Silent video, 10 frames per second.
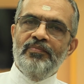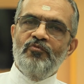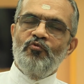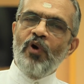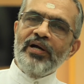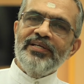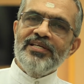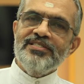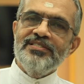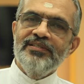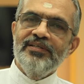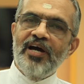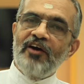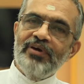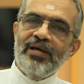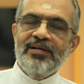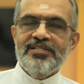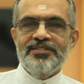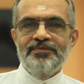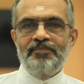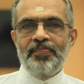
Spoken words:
What is awareness?